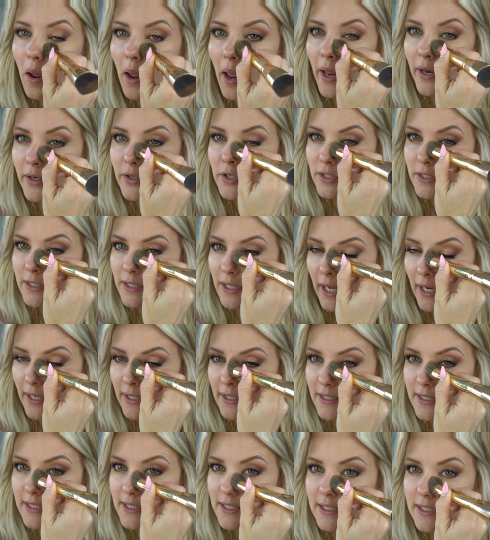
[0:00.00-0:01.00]
And just
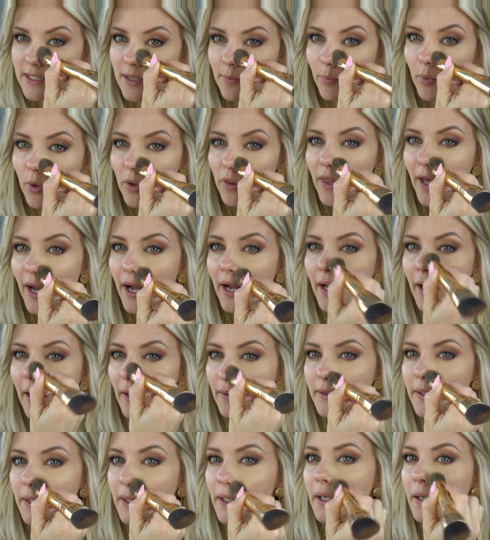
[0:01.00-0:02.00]
kind of stipple that
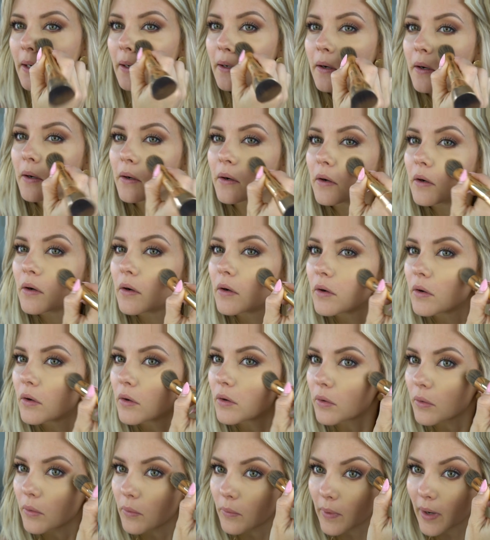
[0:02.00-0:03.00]
color
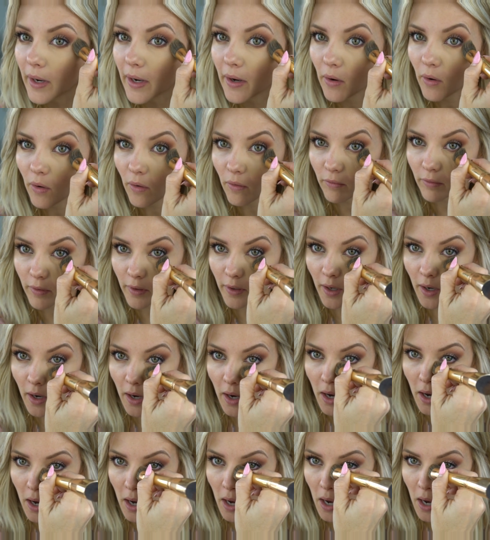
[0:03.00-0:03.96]
right over it.